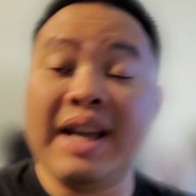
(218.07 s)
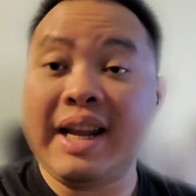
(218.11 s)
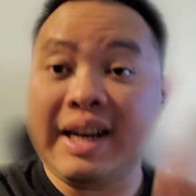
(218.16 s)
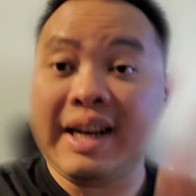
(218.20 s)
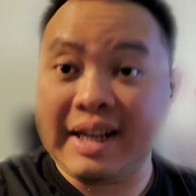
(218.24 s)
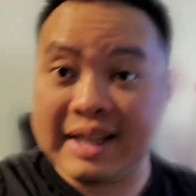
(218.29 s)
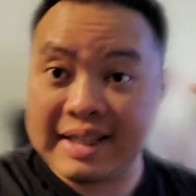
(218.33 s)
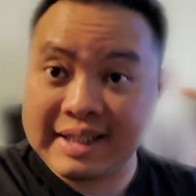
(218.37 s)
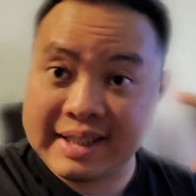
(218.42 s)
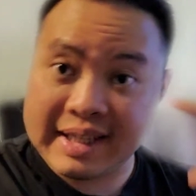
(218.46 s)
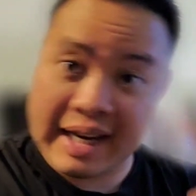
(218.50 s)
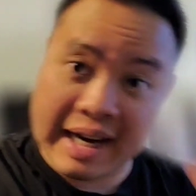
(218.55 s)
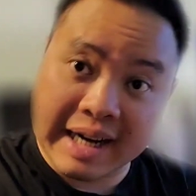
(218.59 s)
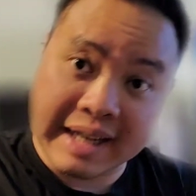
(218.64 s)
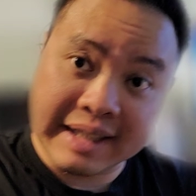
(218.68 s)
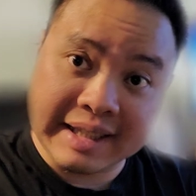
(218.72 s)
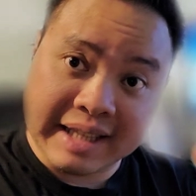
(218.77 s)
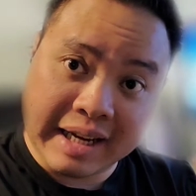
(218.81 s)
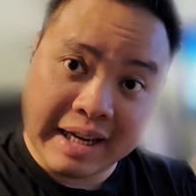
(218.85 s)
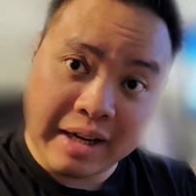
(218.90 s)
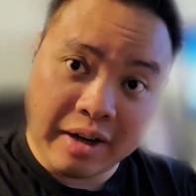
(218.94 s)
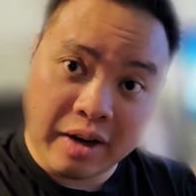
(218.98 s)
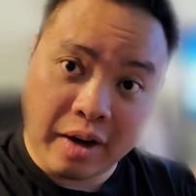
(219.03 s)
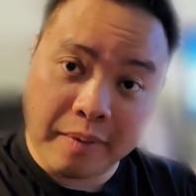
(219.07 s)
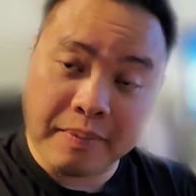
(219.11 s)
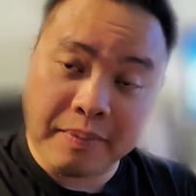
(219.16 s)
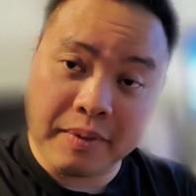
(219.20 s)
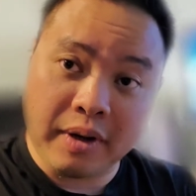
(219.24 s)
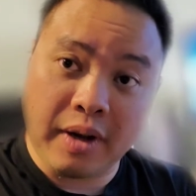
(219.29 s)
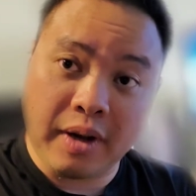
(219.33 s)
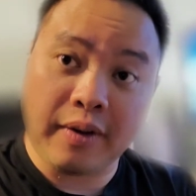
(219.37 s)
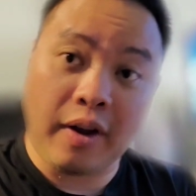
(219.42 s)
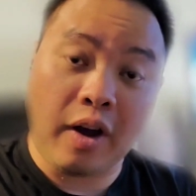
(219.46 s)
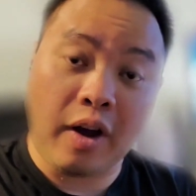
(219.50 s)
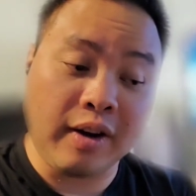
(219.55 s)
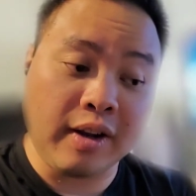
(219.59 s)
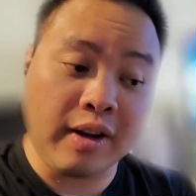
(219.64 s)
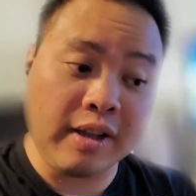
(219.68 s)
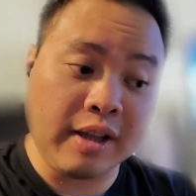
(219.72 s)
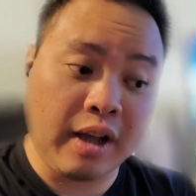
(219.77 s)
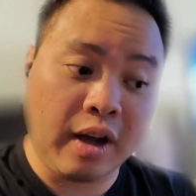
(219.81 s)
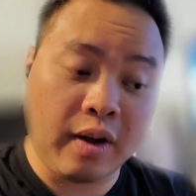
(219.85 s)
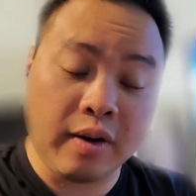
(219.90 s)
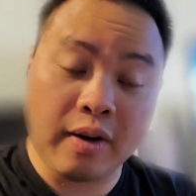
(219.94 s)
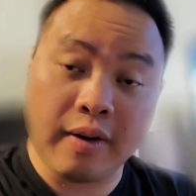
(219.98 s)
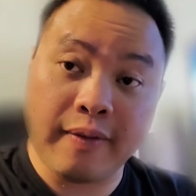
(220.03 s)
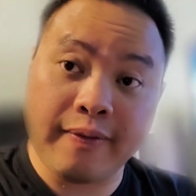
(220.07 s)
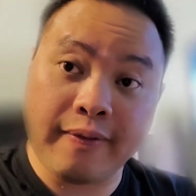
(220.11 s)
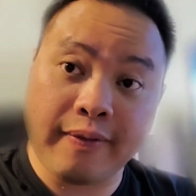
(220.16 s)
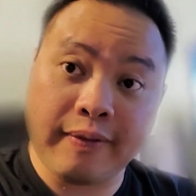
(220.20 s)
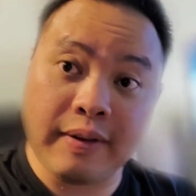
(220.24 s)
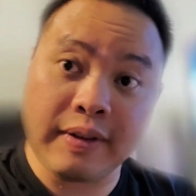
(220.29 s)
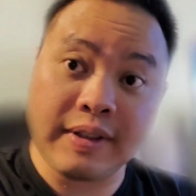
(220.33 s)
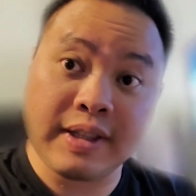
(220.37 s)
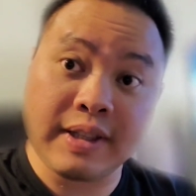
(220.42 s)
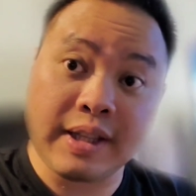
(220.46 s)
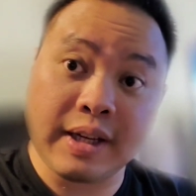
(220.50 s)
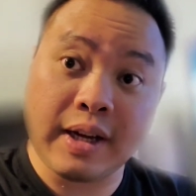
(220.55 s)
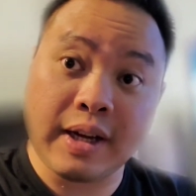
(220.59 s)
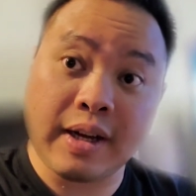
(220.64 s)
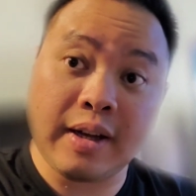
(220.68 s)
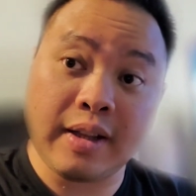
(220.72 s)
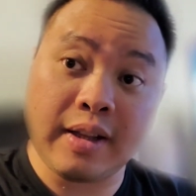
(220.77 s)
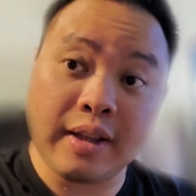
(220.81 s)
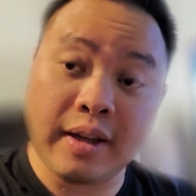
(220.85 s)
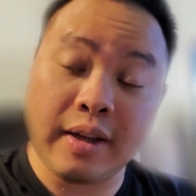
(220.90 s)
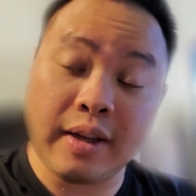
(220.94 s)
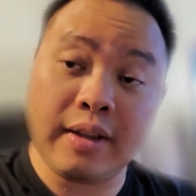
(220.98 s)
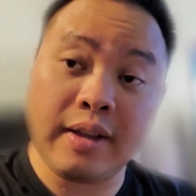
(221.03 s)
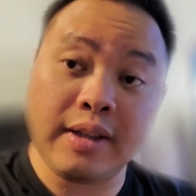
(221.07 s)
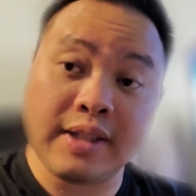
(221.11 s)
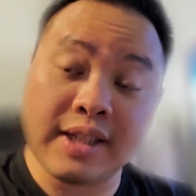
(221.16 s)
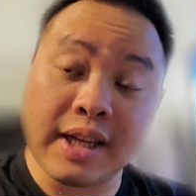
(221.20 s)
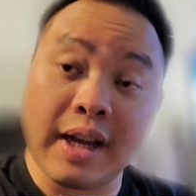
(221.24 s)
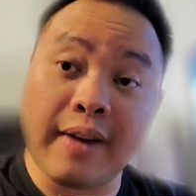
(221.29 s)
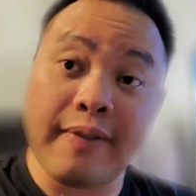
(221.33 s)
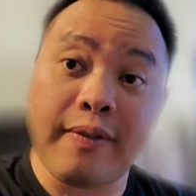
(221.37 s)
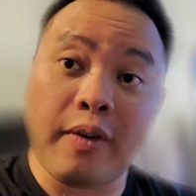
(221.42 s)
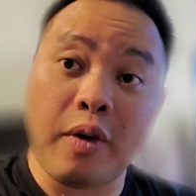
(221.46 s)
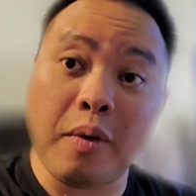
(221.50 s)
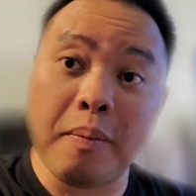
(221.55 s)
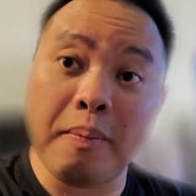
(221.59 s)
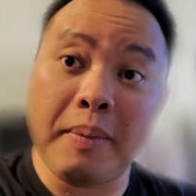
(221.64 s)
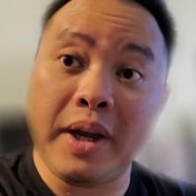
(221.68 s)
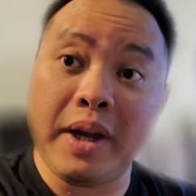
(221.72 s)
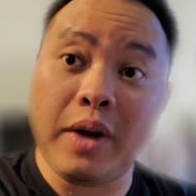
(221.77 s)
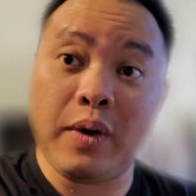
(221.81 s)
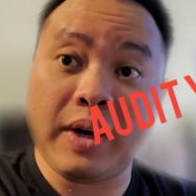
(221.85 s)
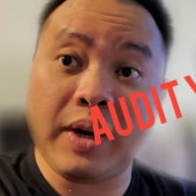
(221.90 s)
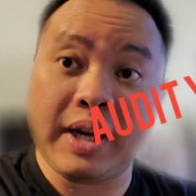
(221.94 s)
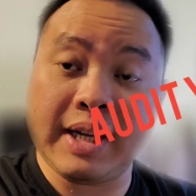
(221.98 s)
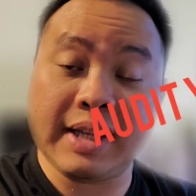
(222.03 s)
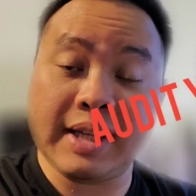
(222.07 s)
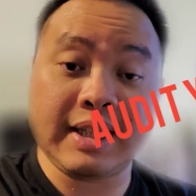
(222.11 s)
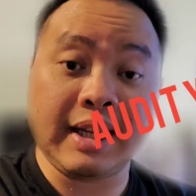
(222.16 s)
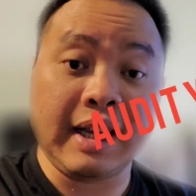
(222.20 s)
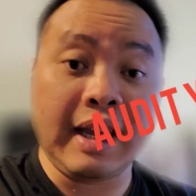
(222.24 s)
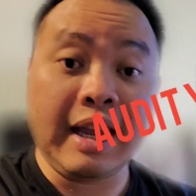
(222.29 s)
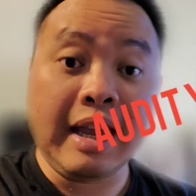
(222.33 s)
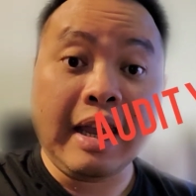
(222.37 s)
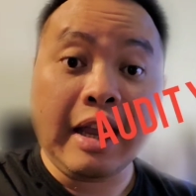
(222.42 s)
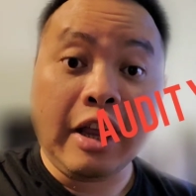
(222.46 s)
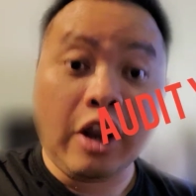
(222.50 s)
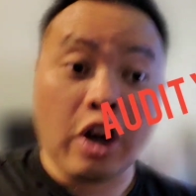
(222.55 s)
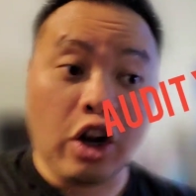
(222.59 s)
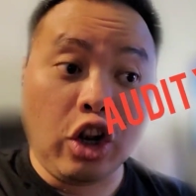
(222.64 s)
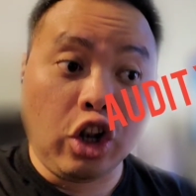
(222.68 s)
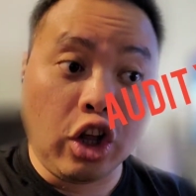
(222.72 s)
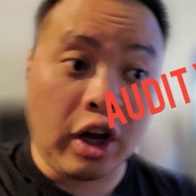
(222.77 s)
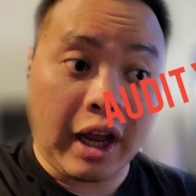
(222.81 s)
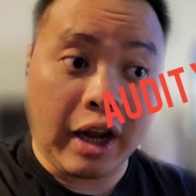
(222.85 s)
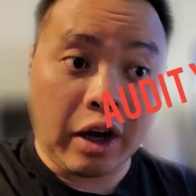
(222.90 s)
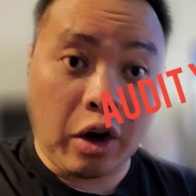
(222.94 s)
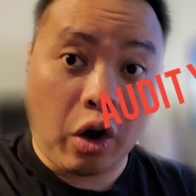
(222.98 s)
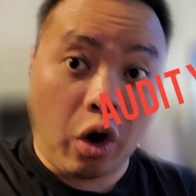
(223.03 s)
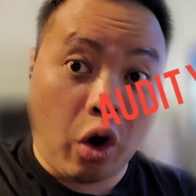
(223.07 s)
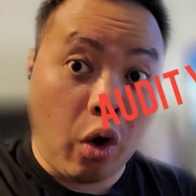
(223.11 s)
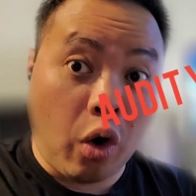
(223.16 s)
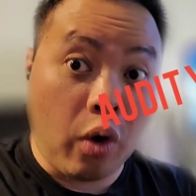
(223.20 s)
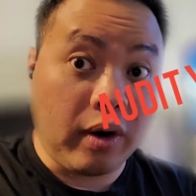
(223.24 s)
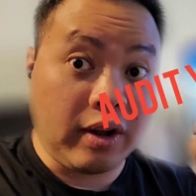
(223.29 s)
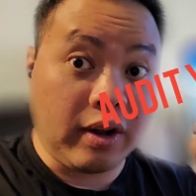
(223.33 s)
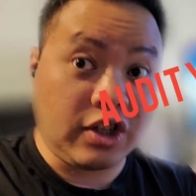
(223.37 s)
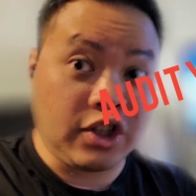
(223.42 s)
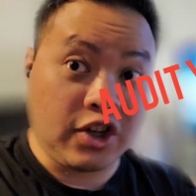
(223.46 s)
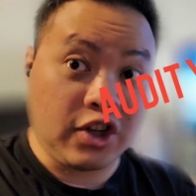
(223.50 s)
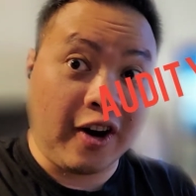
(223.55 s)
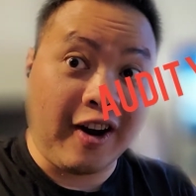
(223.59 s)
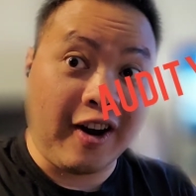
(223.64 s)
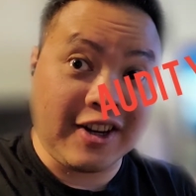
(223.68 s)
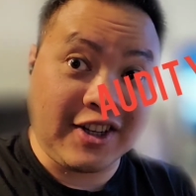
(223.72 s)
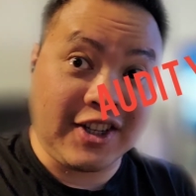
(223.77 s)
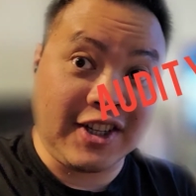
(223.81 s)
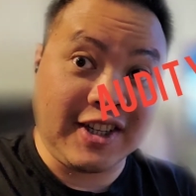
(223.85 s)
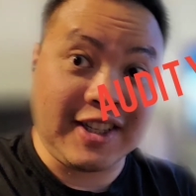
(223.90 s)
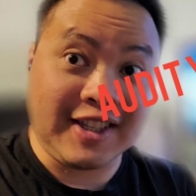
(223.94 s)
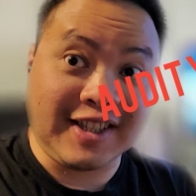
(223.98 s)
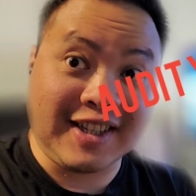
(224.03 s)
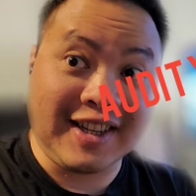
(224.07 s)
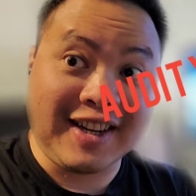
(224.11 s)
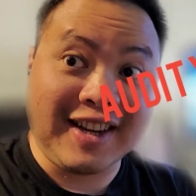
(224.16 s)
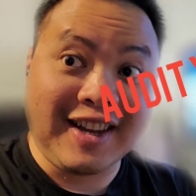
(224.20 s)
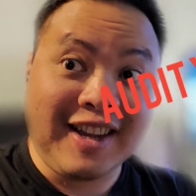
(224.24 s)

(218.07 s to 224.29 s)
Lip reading: The second thing up on the cell phone bill is look at all the charges.